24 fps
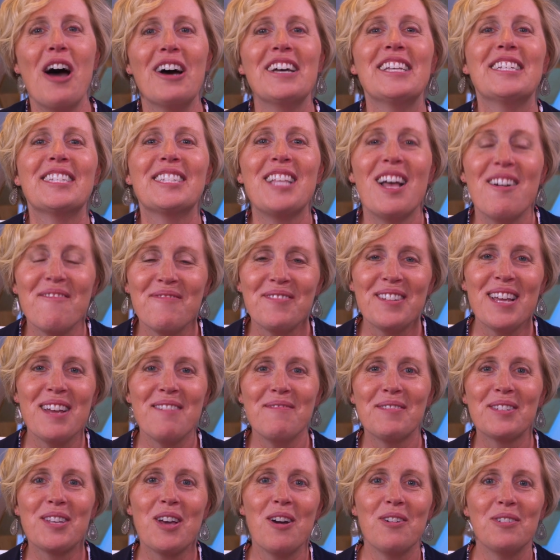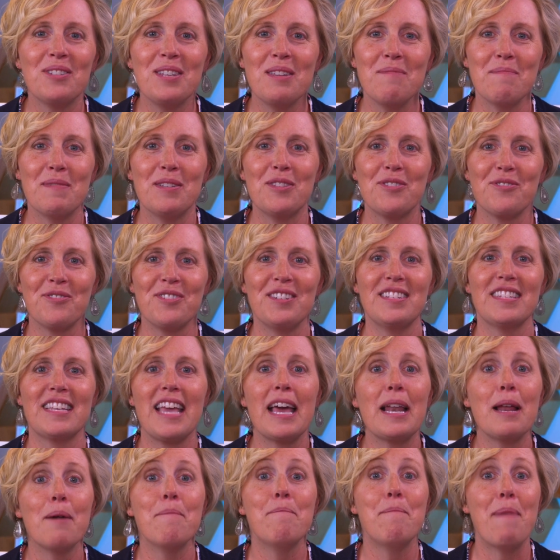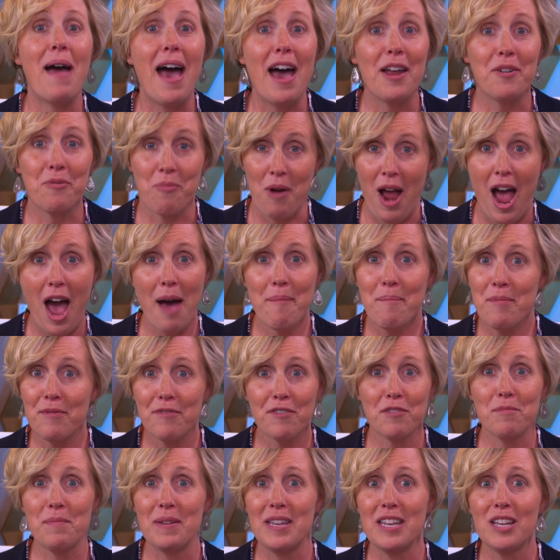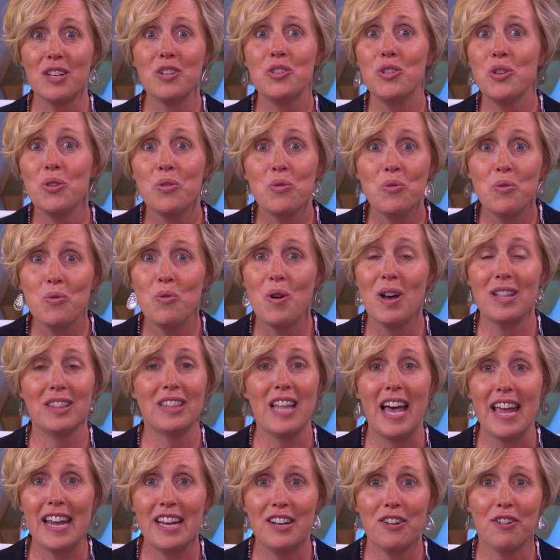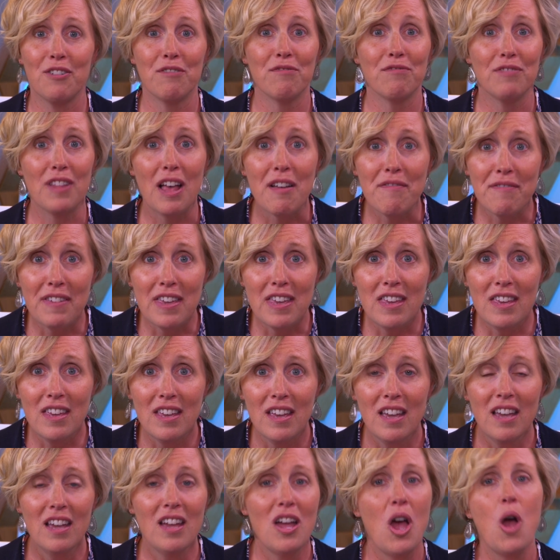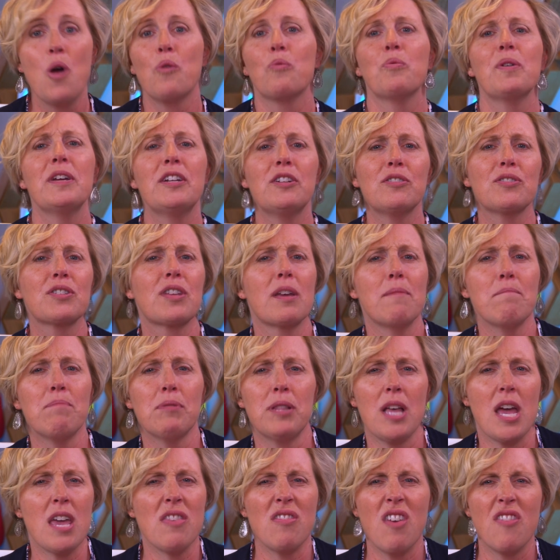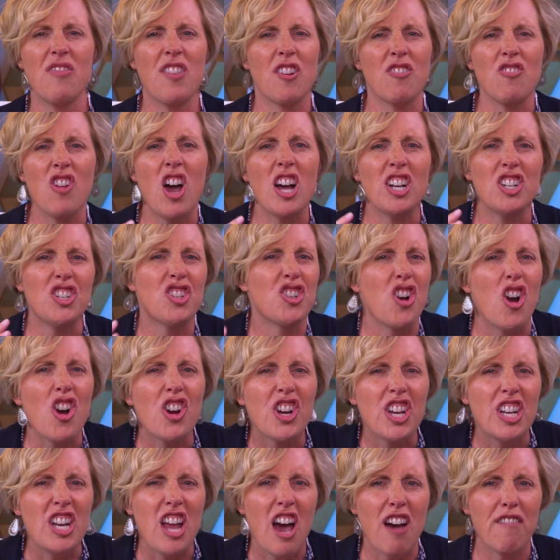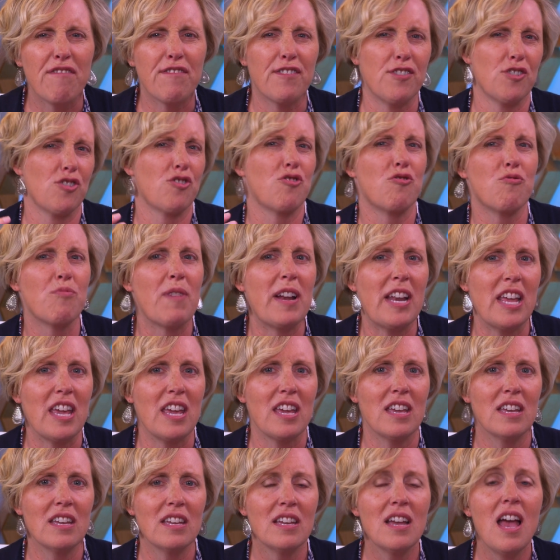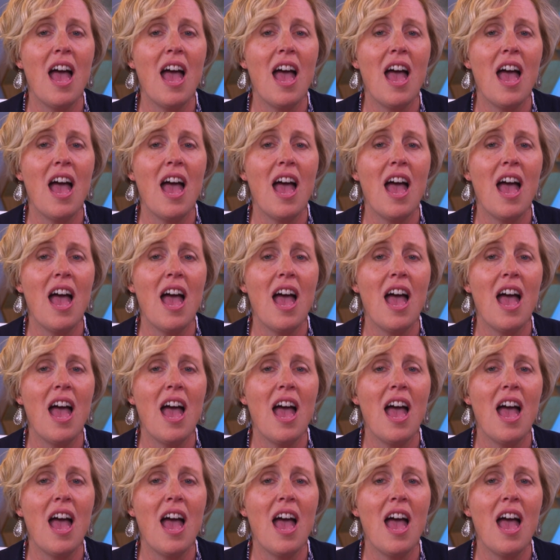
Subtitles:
Sometimes cozy mysteries get a bad rap for being too light or fluffy. Readers complain that they're not dark enough or gritty.